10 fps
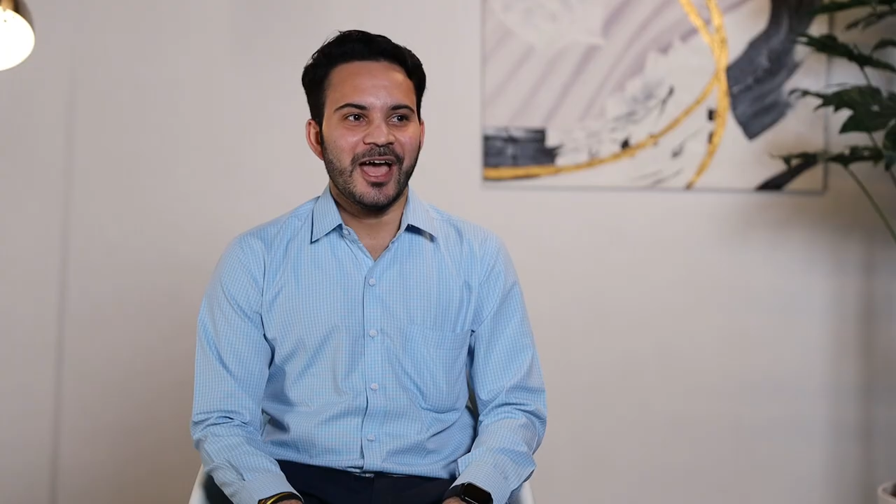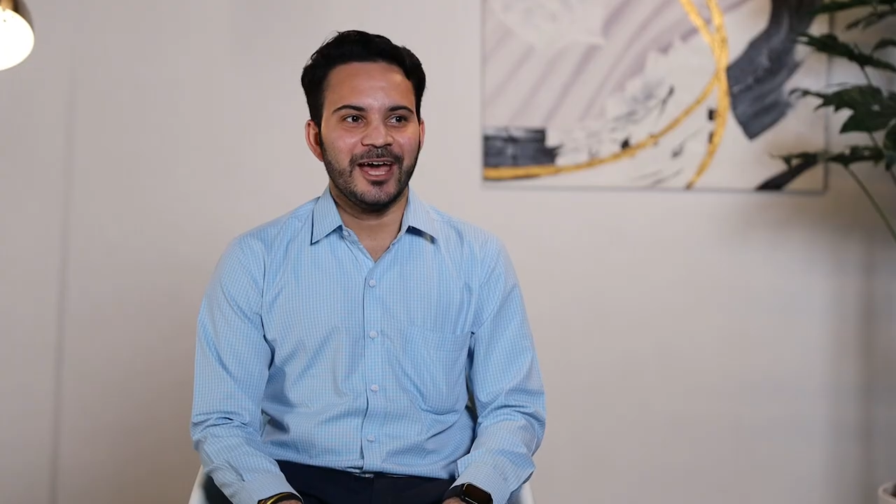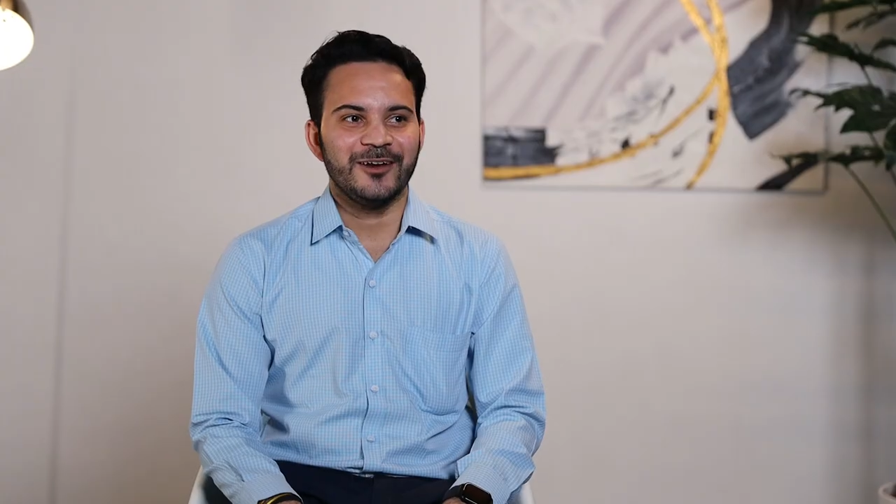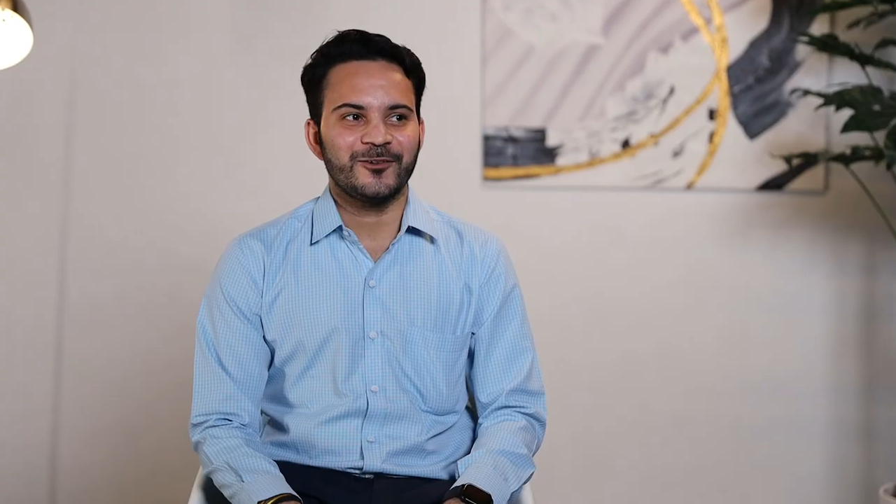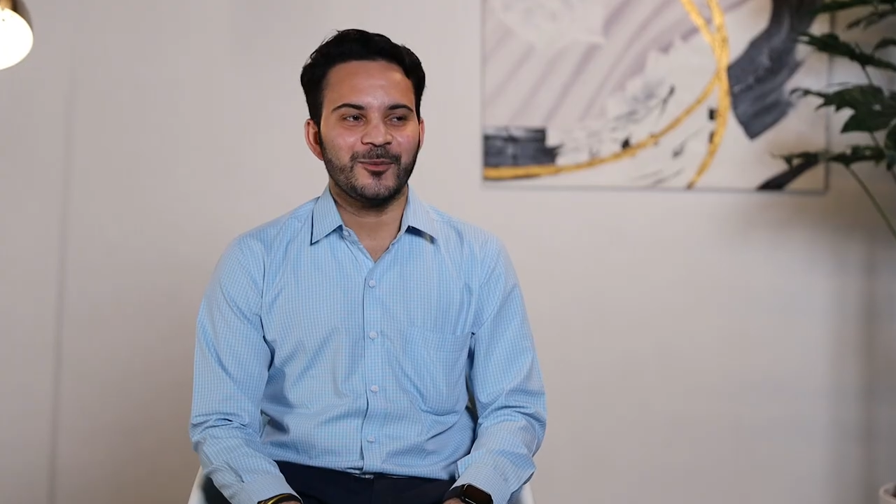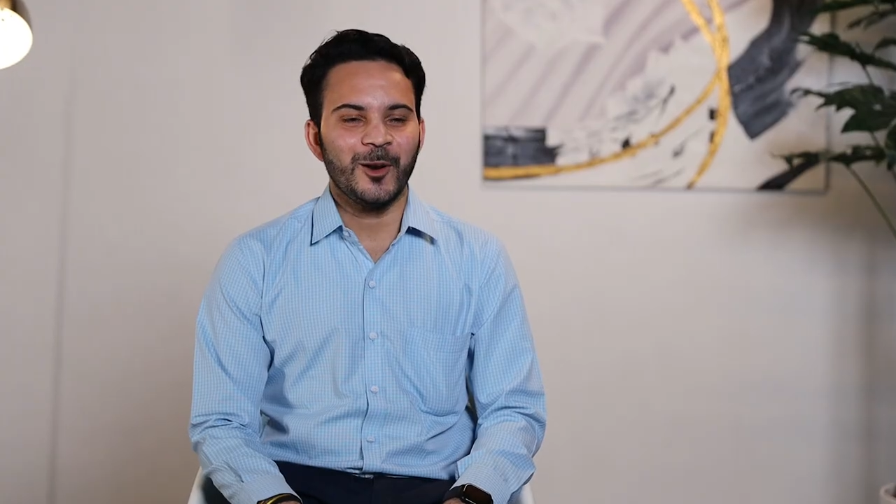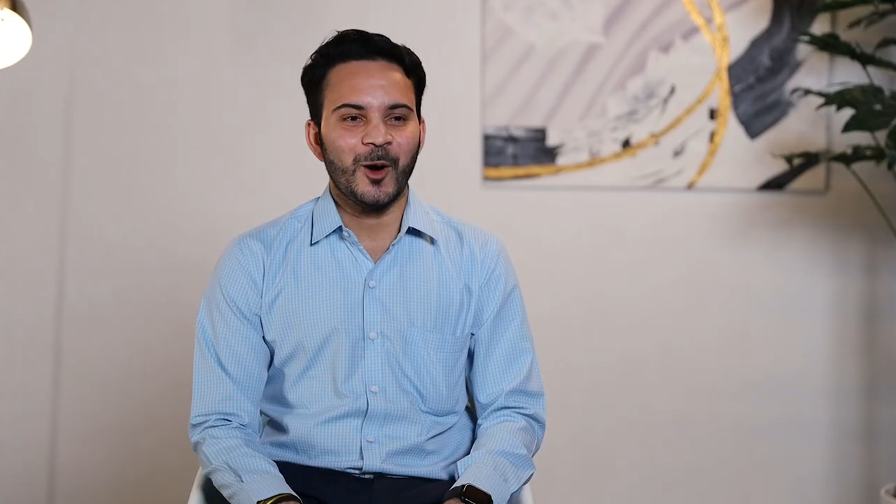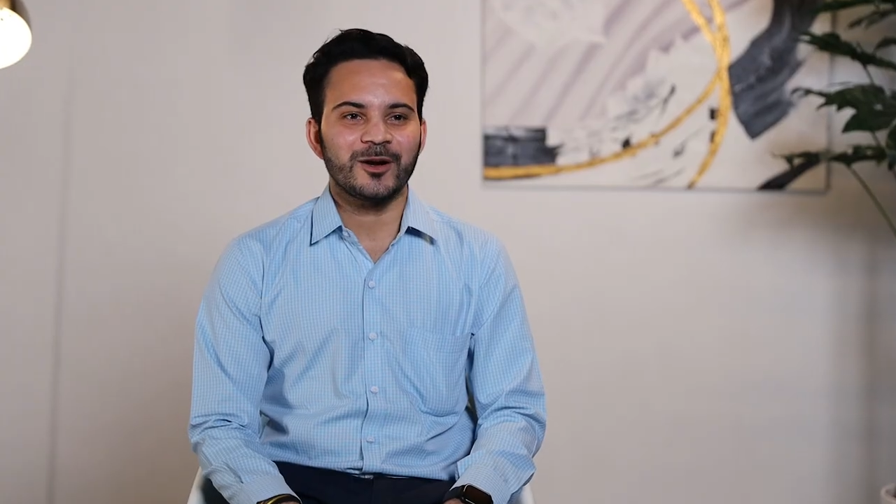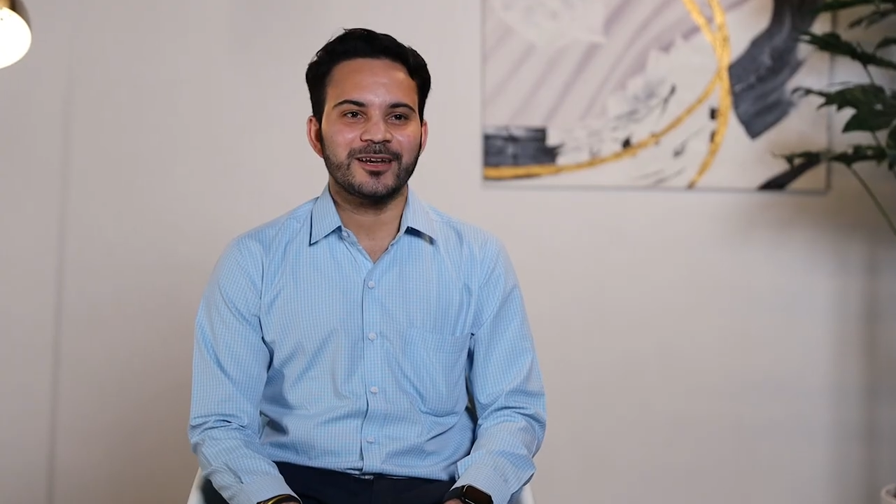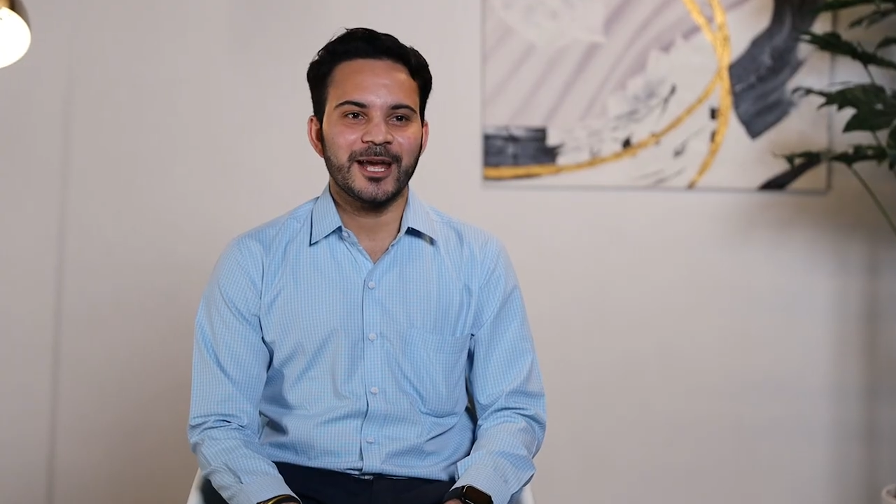And from a
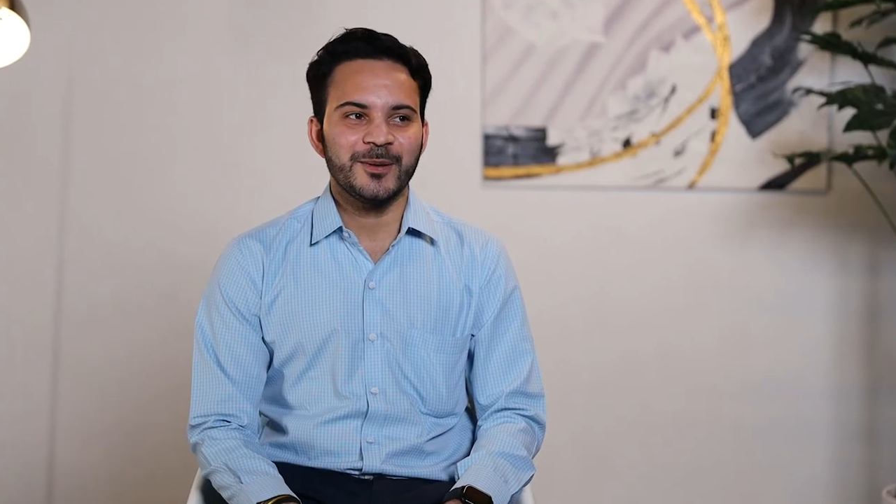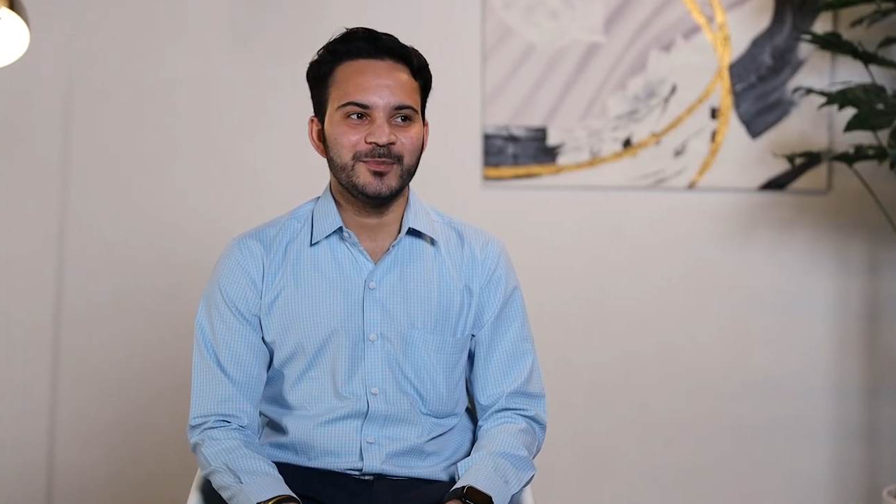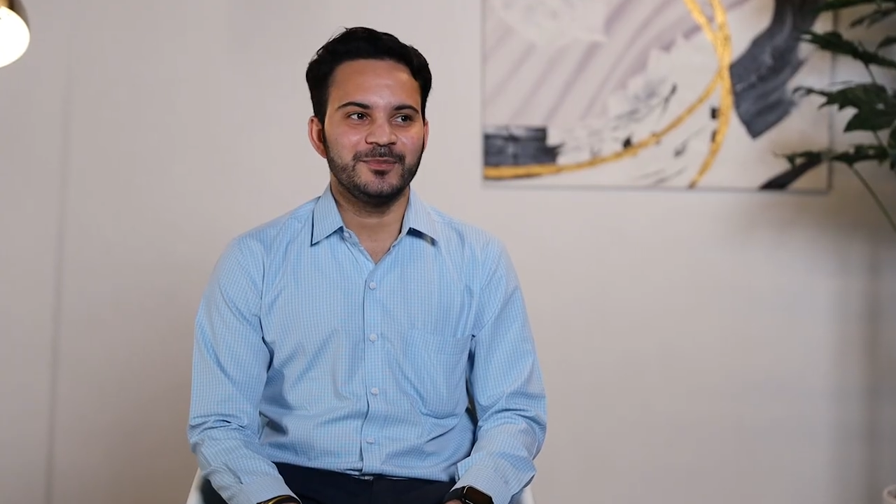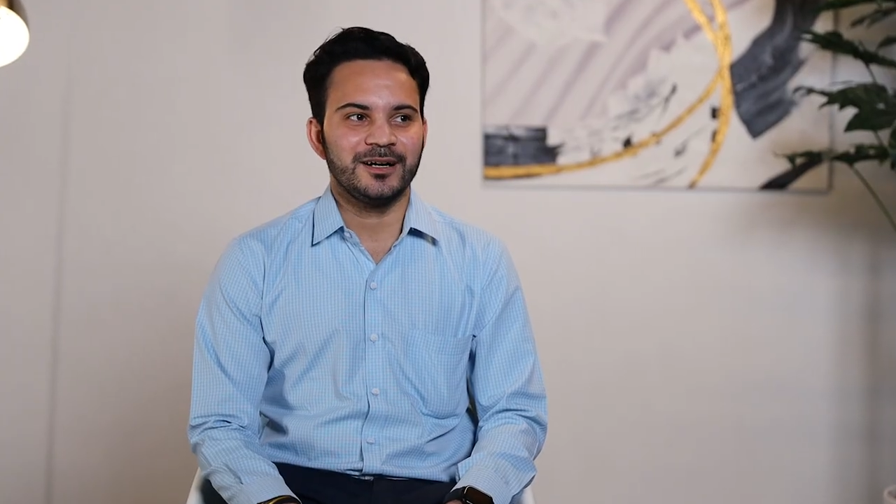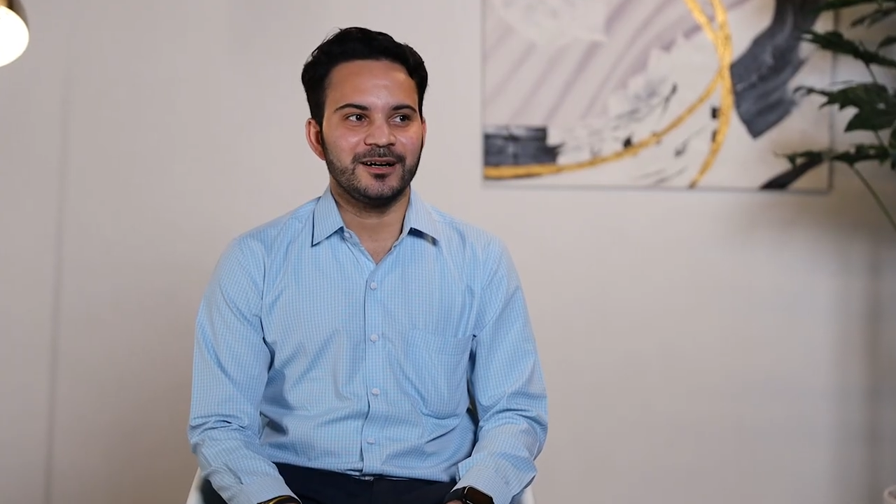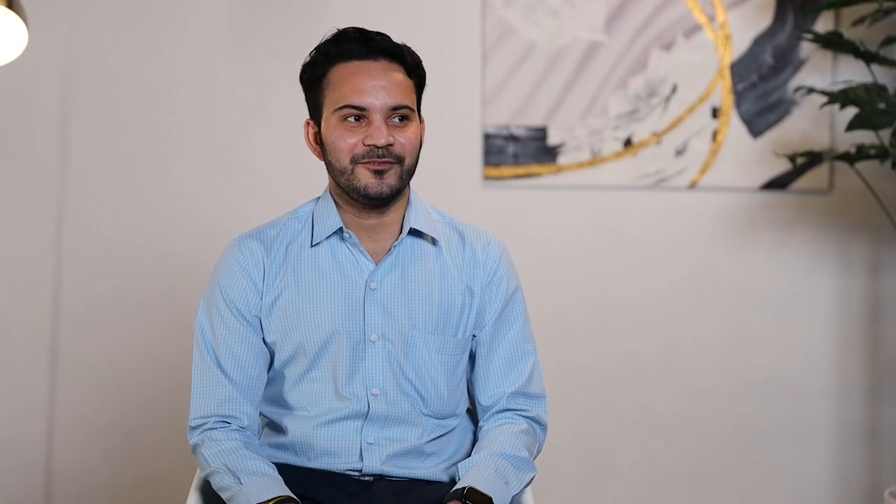long time,